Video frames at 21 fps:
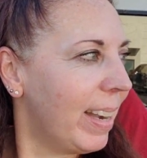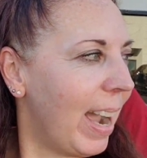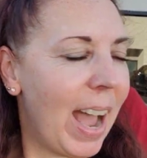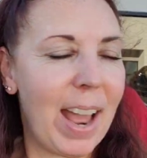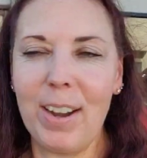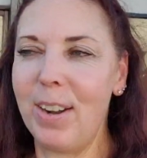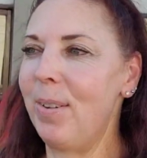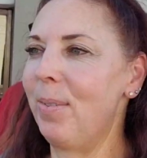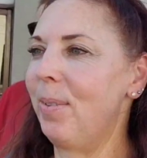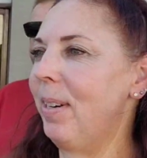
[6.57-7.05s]

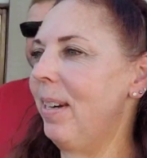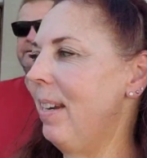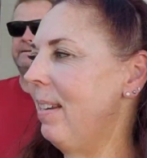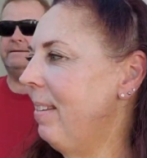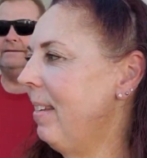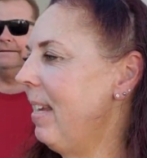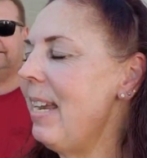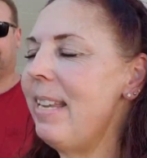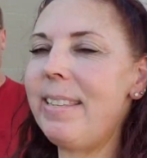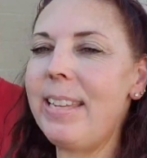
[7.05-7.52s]
I don't know where he
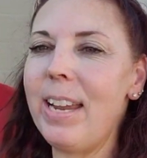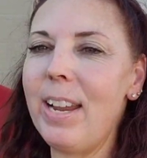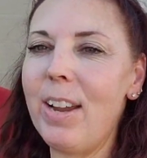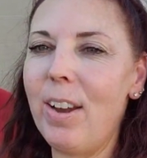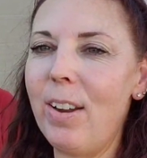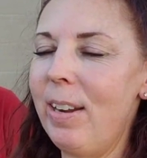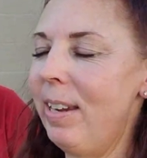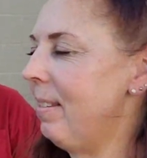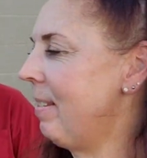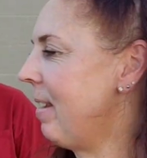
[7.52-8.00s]
is. He's
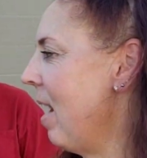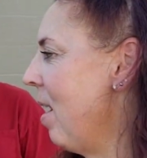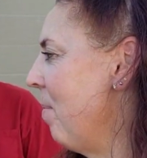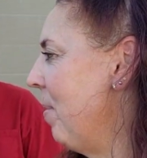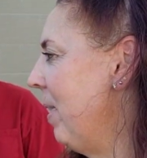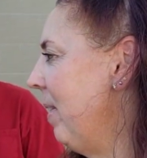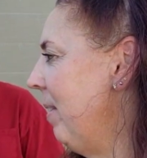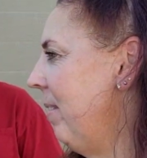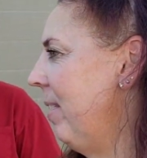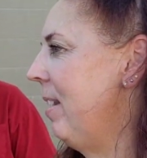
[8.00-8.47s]
here, he's
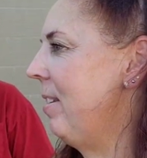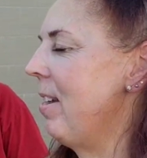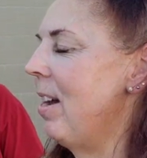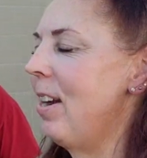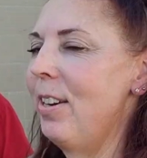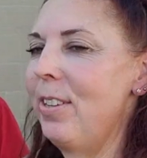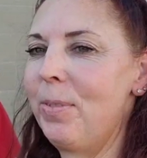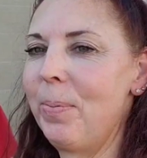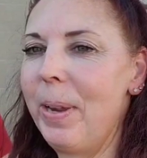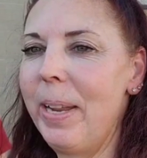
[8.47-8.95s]
coming, he's
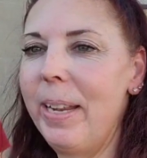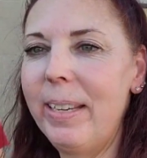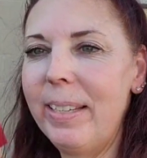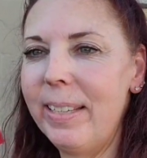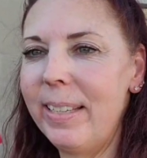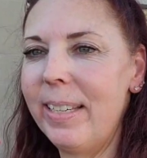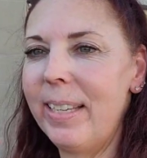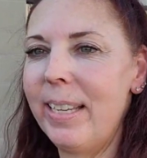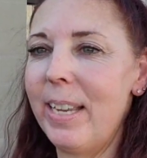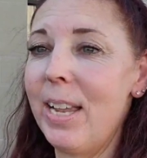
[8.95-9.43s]
on his way.
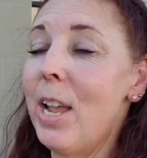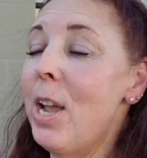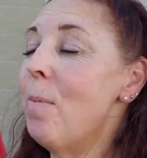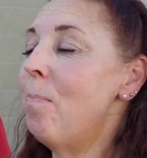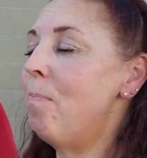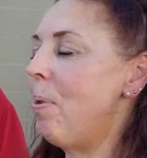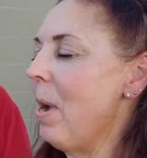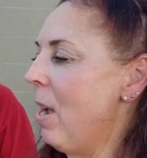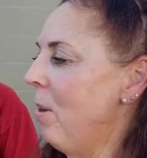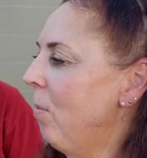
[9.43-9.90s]

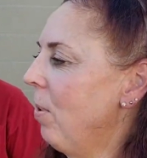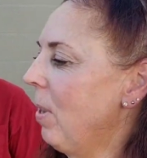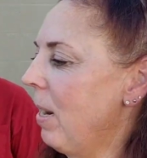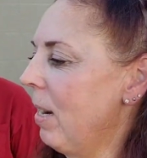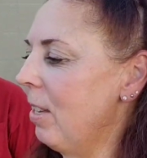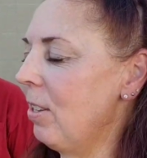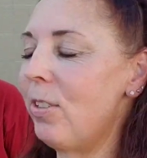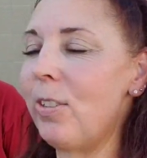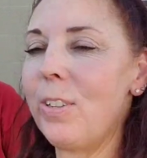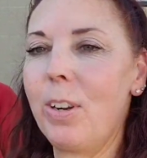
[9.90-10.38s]
But we're gonna